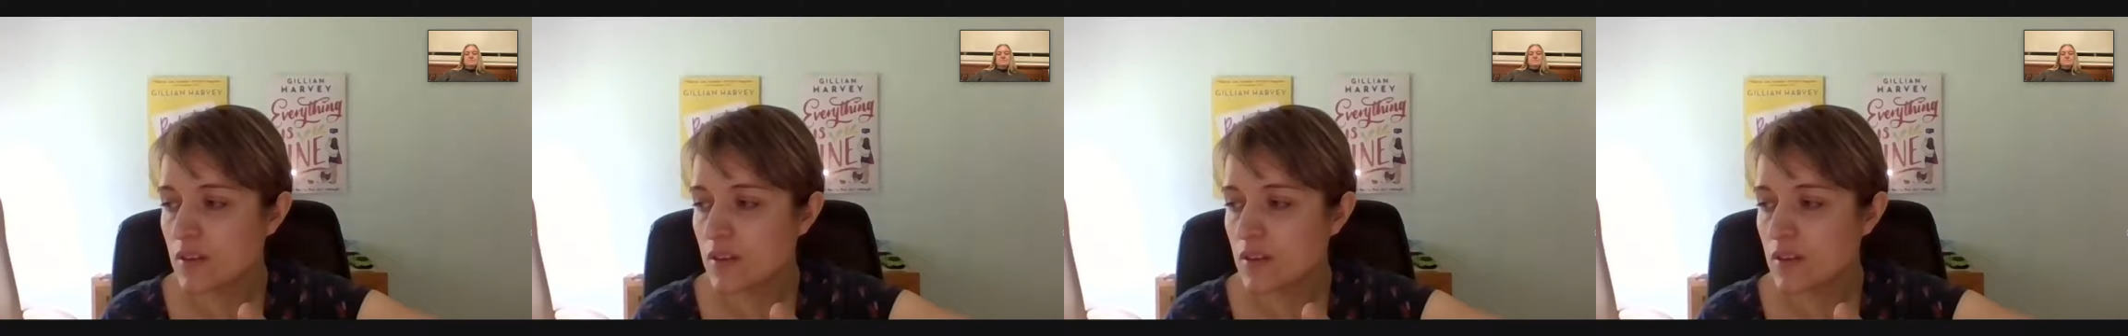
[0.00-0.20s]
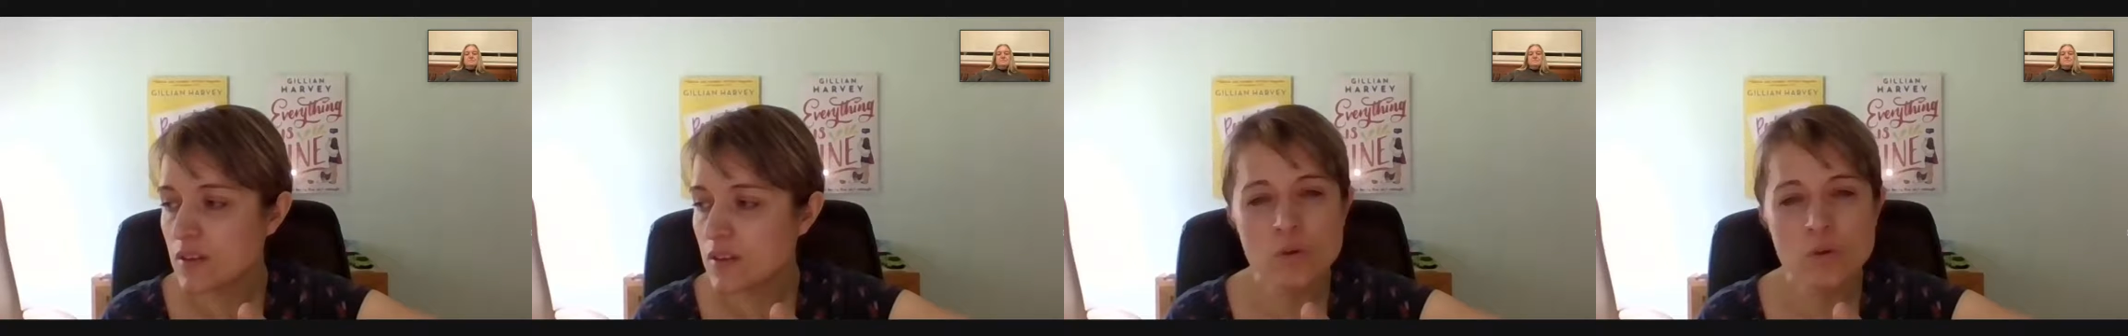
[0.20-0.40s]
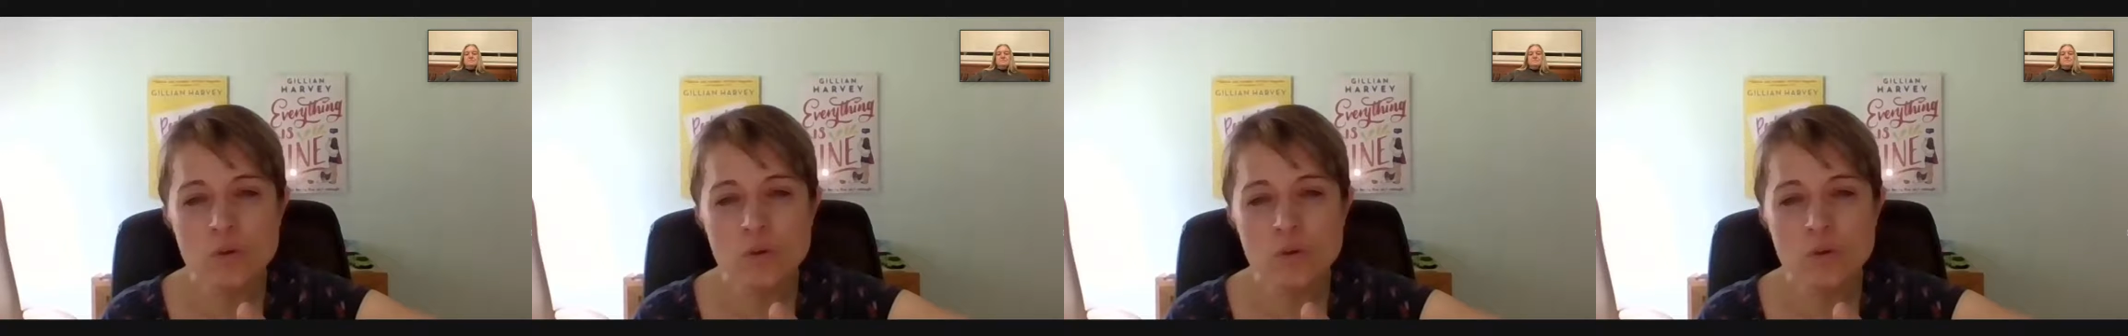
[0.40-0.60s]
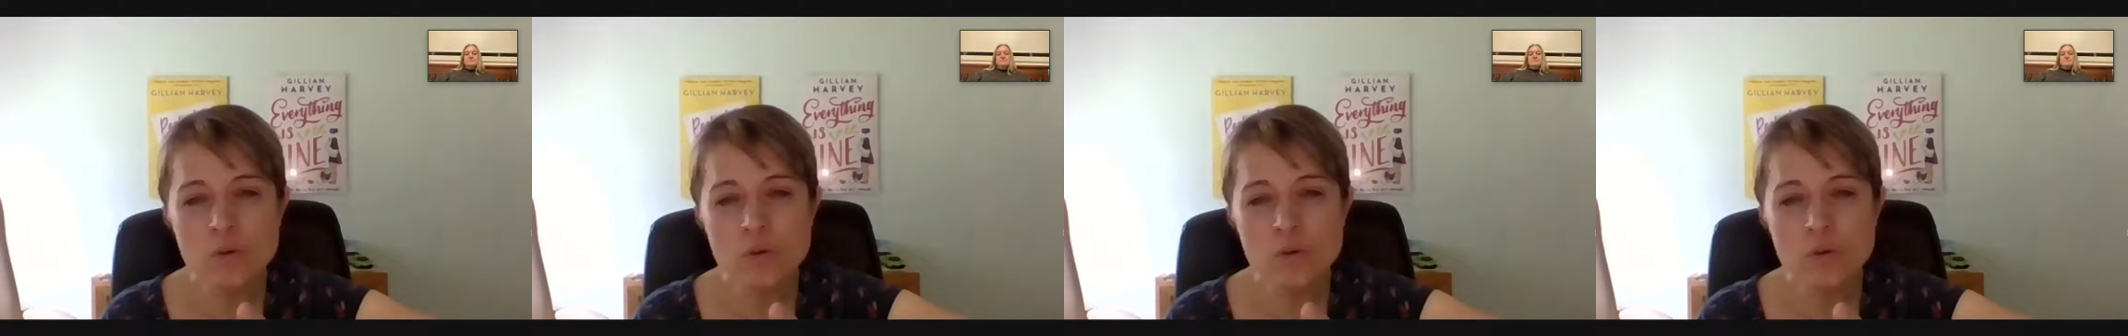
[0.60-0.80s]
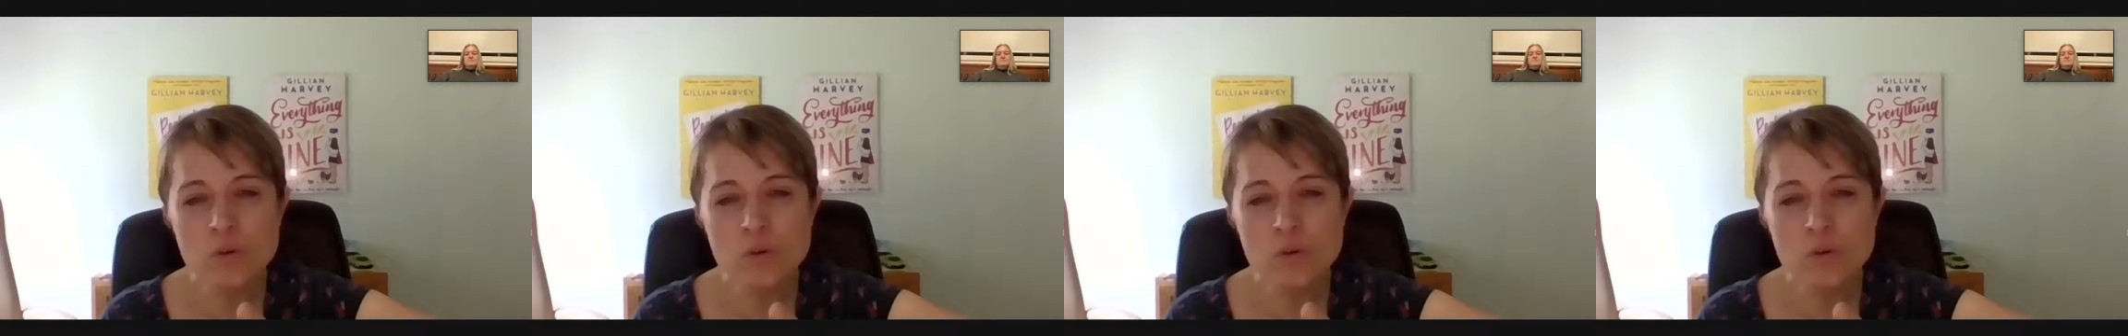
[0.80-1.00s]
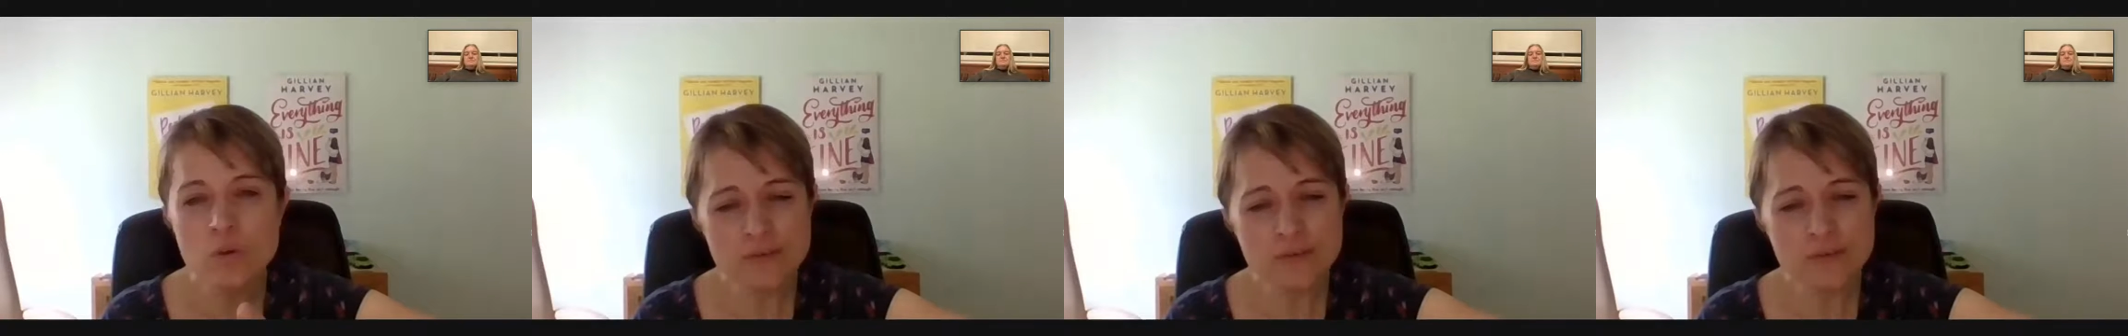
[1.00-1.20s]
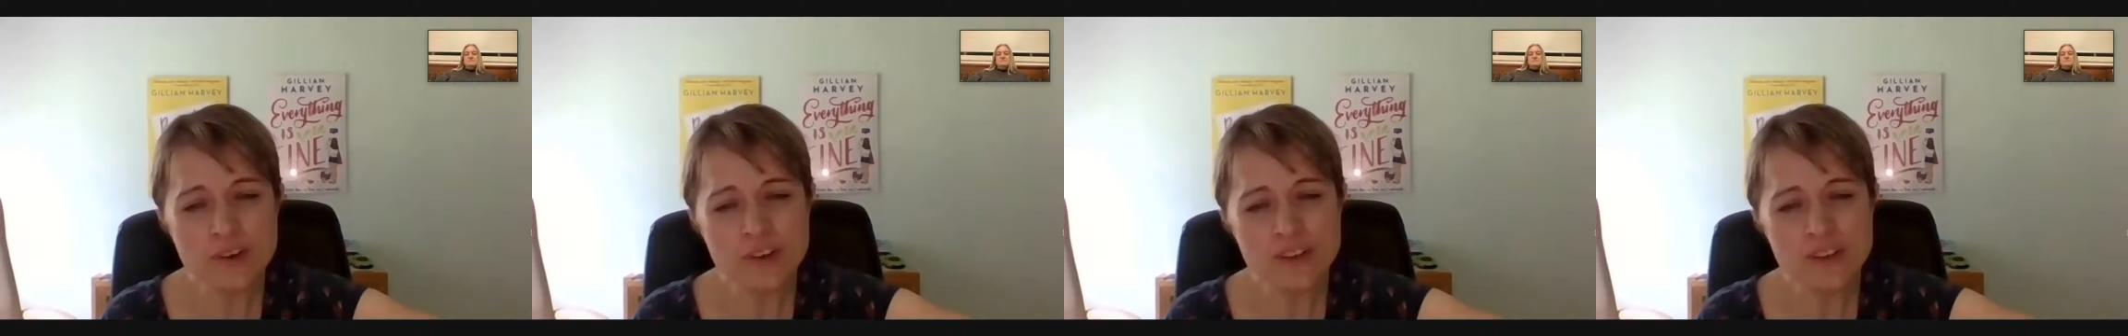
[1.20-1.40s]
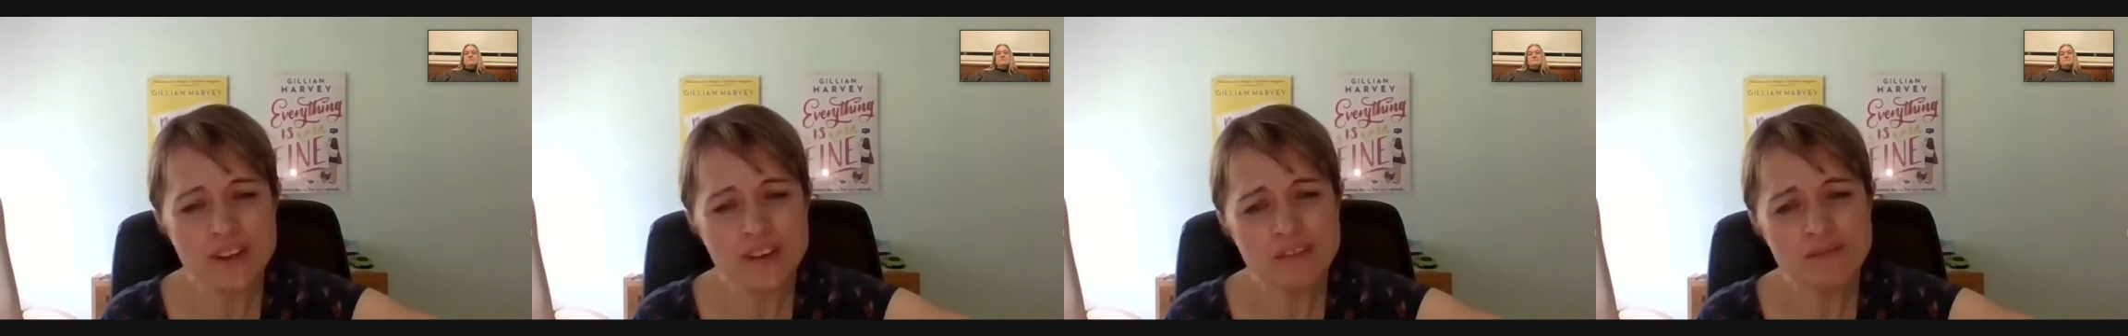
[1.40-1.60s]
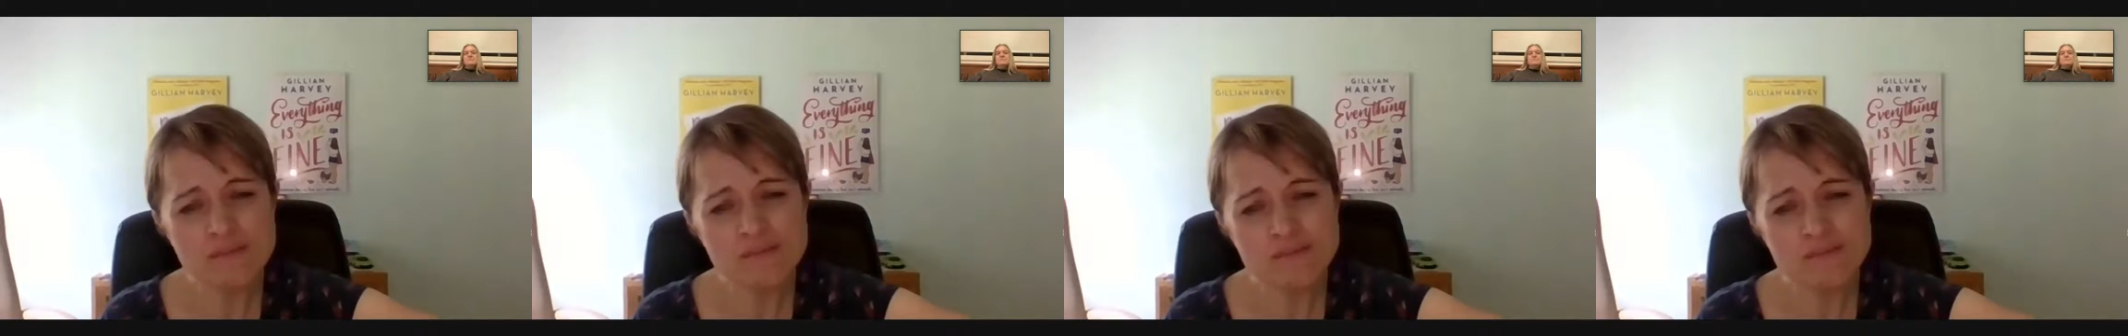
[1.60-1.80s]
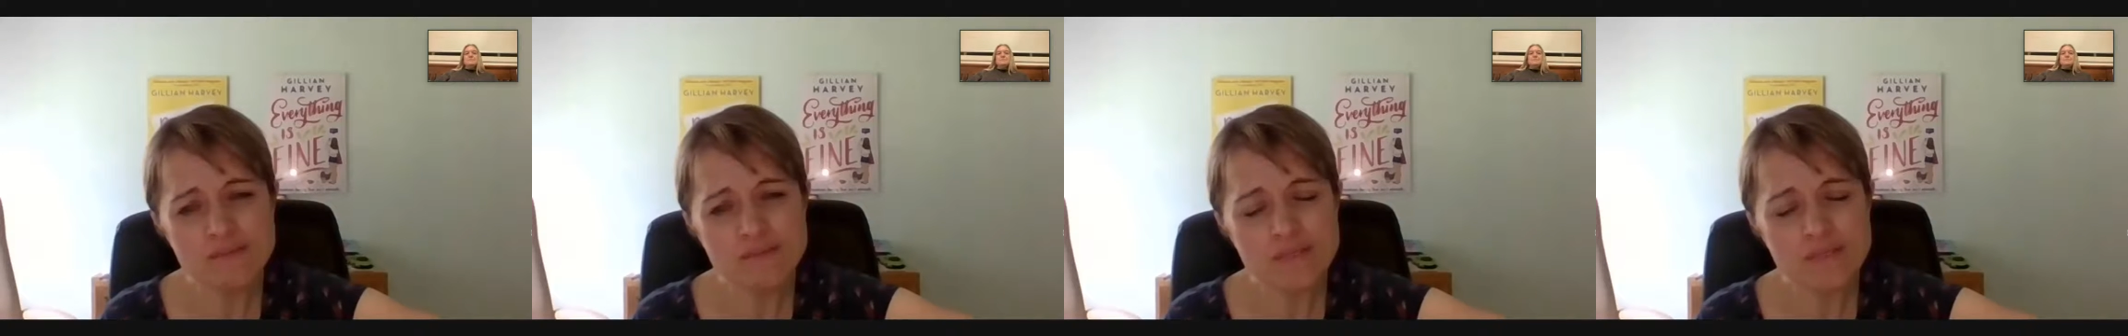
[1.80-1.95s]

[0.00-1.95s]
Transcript: the world wasn't quite ready for it then,